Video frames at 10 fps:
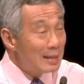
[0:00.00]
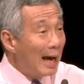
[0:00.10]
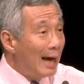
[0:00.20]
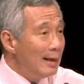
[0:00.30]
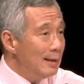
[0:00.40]

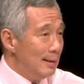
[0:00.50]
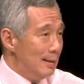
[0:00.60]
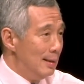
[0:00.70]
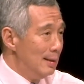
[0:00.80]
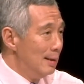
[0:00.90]

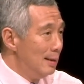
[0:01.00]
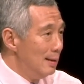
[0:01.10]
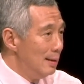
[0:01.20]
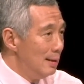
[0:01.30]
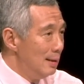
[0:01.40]
China,
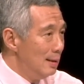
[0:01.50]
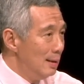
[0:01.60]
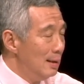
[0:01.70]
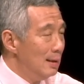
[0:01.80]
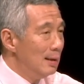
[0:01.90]

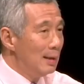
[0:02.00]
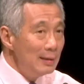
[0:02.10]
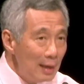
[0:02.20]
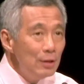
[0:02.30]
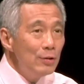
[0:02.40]

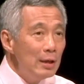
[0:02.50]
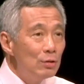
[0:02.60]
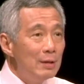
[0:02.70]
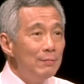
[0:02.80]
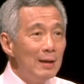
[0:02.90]
continuing
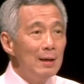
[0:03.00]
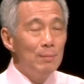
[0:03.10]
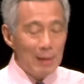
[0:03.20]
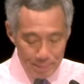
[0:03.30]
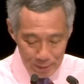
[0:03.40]
to
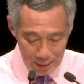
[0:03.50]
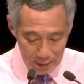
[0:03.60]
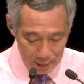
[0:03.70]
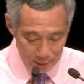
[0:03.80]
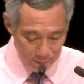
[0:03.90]
develop
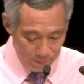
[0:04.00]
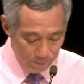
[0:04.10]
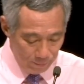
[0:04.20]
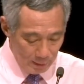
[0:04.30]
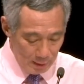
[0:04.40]
rapidly.
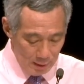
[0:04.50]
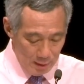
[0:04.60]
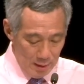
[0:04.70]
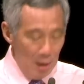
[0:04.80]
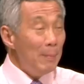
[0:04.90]

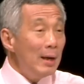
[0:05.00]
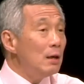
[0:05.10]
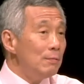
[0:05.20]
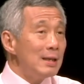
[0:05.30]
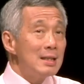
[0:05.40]

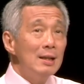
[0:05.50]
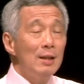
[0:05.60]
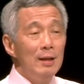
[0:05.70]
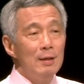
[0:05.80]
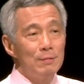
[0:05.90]
Many of us still
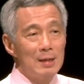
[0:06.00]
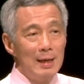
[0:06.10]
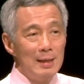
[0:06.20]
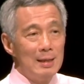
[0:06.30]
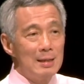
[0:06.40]
think of
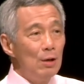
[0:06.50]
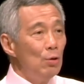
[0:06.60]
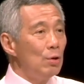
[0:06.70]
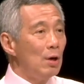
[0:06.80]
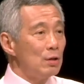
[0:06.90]
China as a
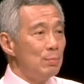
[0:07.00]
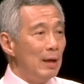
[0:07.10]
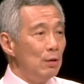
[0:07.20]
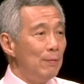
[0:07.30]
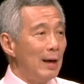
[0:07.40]
low-cost
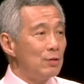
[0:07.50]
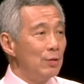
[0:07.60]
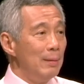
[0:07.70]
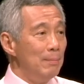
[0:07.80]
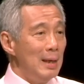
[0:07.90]

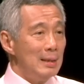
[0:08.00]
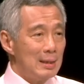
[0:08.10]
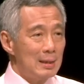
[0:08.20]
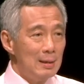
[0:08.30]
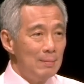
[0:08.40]
manufacturing
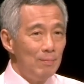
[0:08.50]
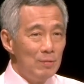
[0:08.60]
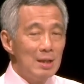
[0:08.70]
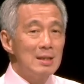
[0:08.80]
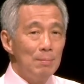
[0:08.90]
base,
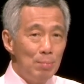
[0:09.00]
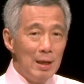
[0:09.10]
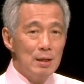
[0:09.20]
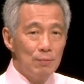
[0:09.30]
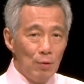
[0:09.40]
just a
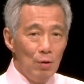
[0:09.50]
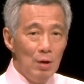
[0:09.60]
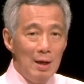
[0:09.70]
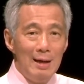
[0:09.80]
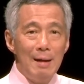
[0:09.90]
place for
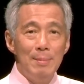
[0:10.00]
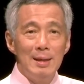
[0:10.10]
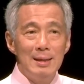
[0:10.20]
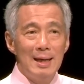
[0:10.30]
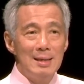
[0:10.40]

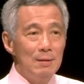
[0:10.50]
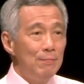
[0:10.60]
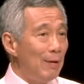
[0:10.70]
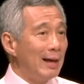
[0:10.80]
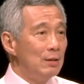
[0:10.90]

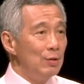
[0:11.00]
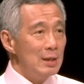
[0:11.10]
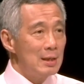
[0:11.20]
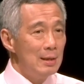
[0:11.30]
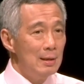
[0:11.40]
labor-intensive
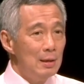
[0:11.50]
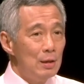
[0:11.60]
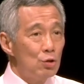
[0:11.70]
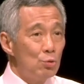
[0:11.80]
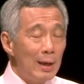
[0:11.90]
factories,
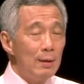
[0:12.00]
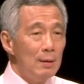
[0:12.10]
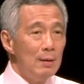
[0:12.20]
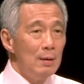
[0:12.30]
sweat